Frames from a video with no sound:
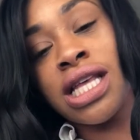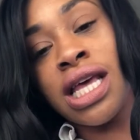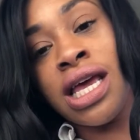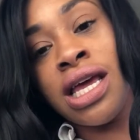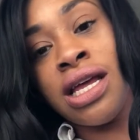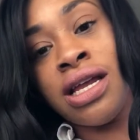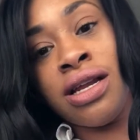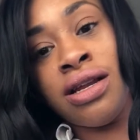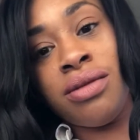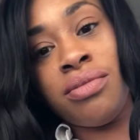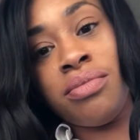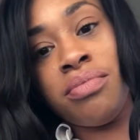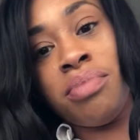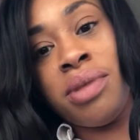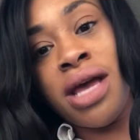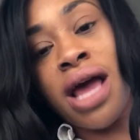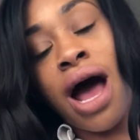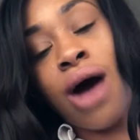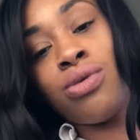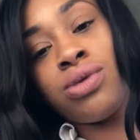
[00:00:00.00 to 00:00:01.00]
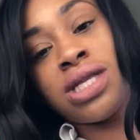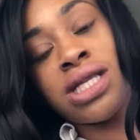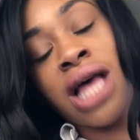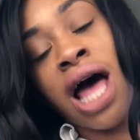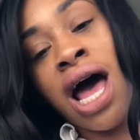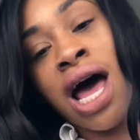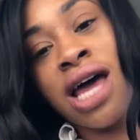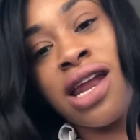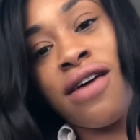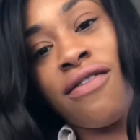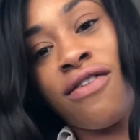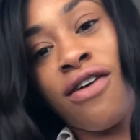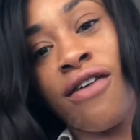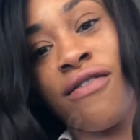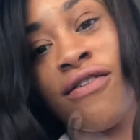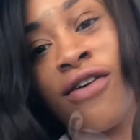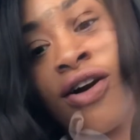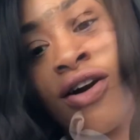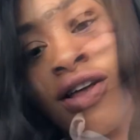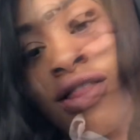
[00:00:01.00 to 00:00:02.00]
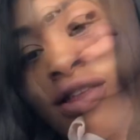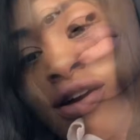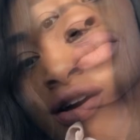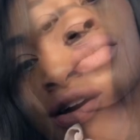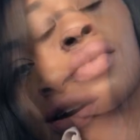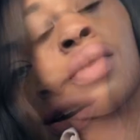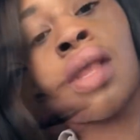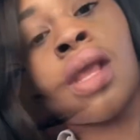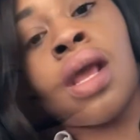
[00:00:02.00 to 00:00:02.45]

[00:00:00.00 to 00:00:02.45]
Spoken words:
and be outside of her father.